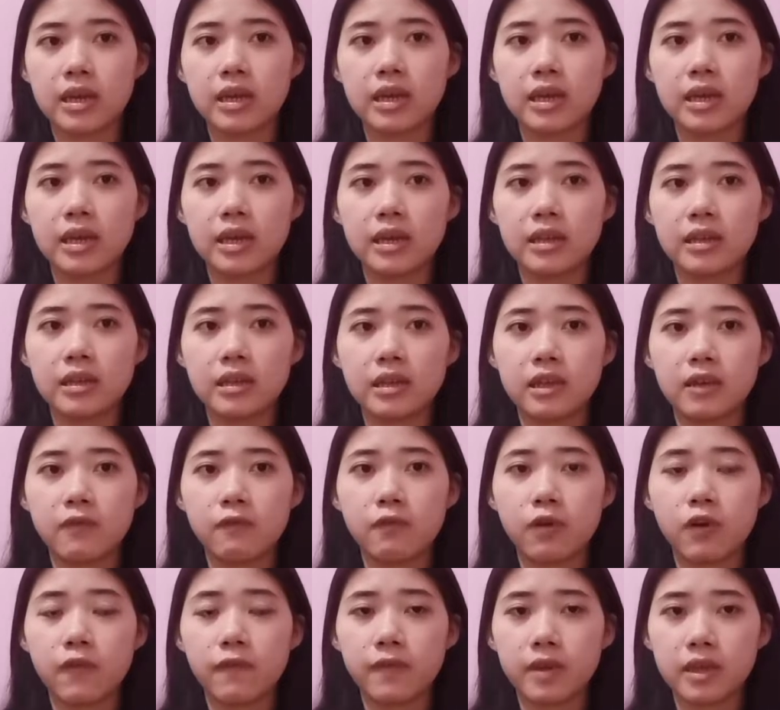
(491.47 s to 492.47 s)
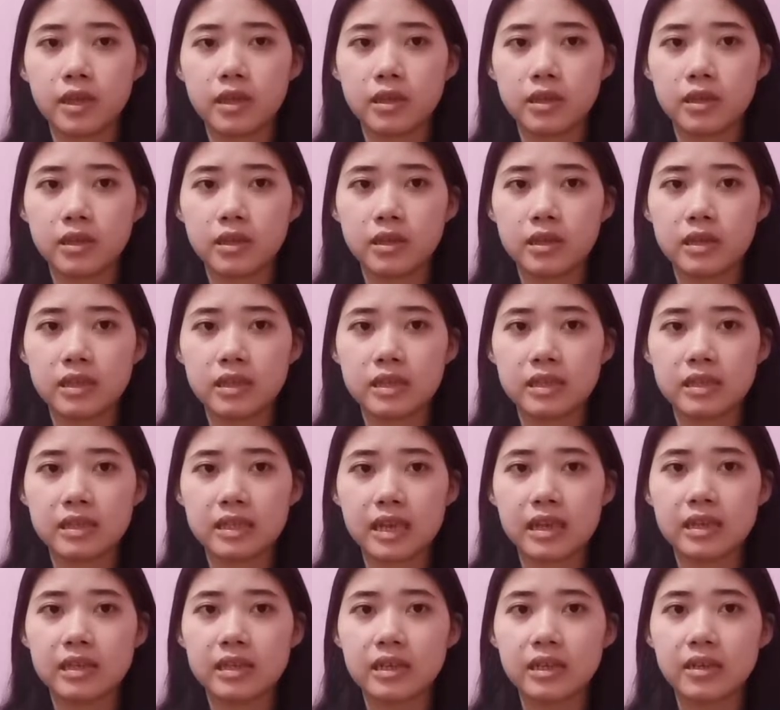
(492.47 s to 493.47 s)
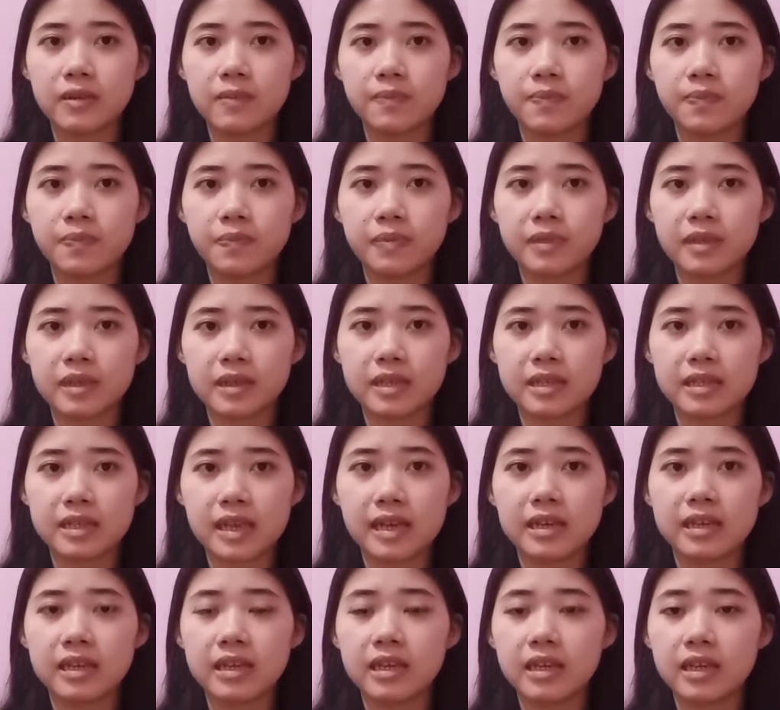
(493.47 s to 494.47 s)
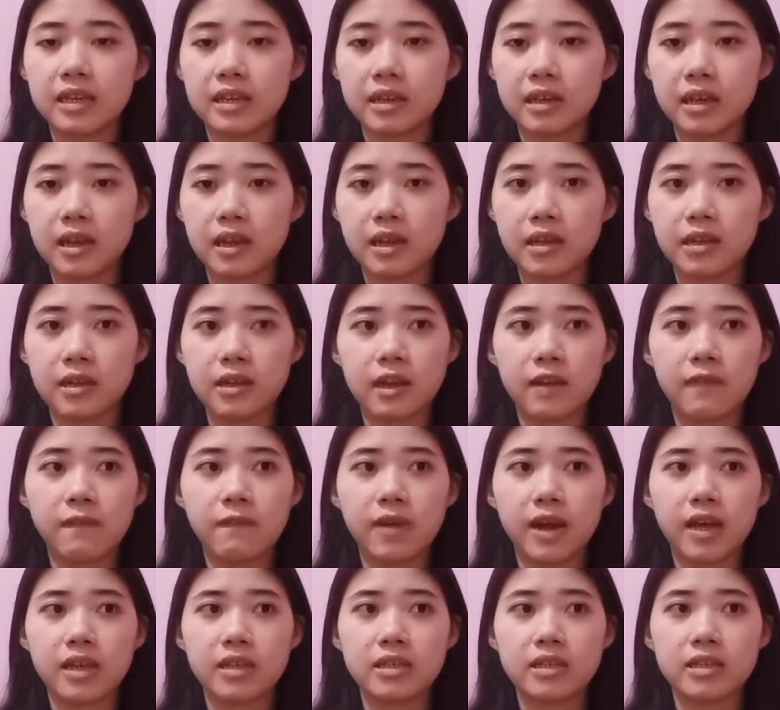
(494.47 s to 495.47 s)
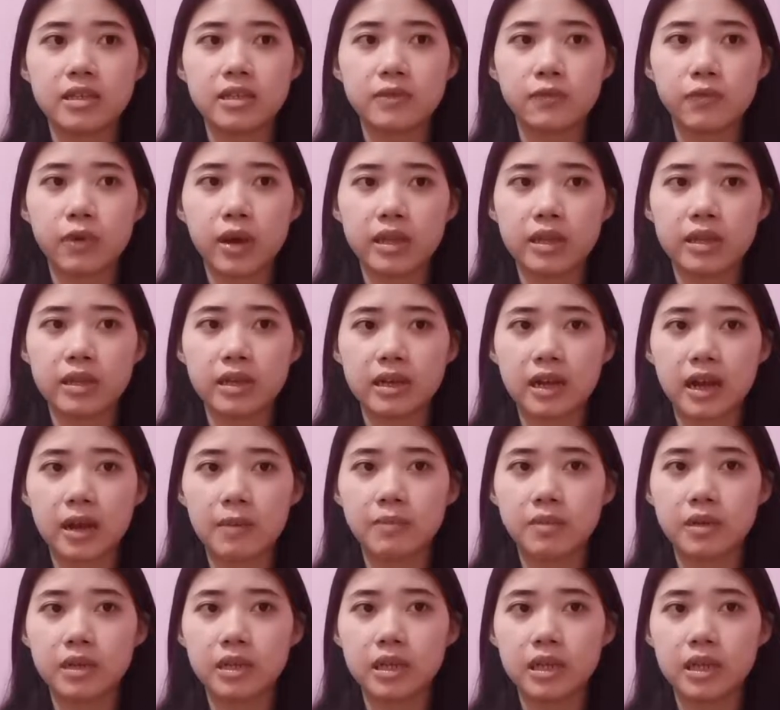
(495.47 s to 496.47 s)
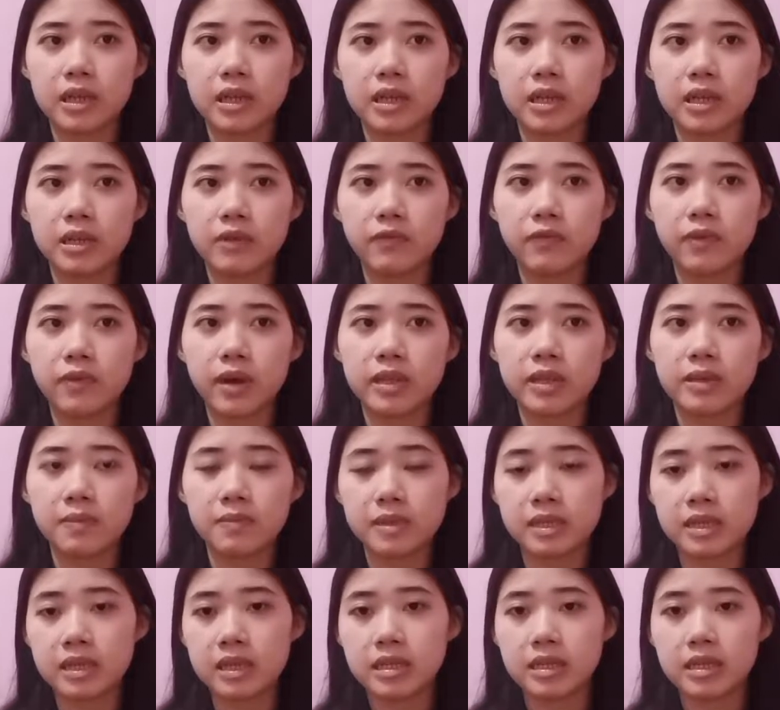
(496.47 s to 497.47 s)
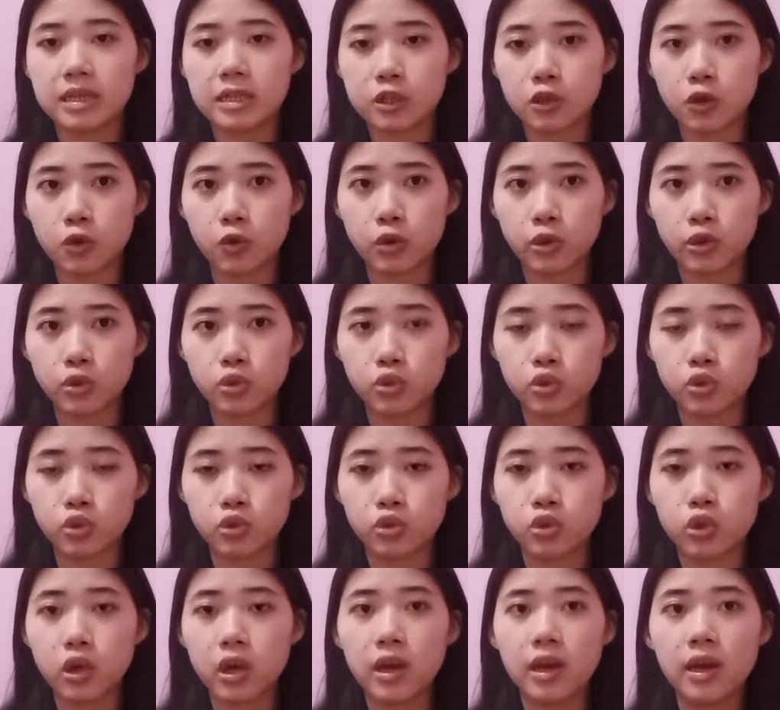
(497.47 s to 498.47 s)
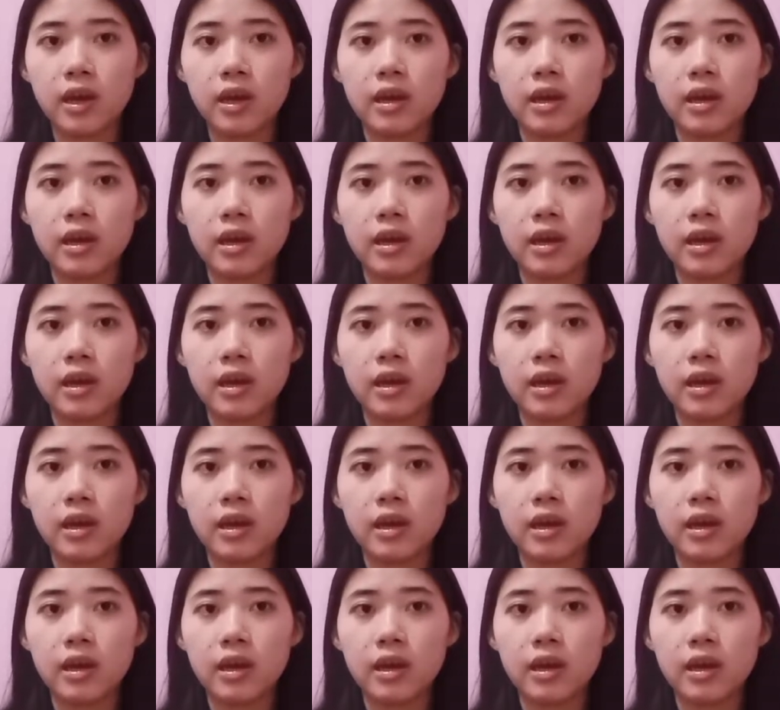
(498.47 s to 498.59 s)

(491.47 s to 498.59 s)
involving deciding in advance what the business is going to do.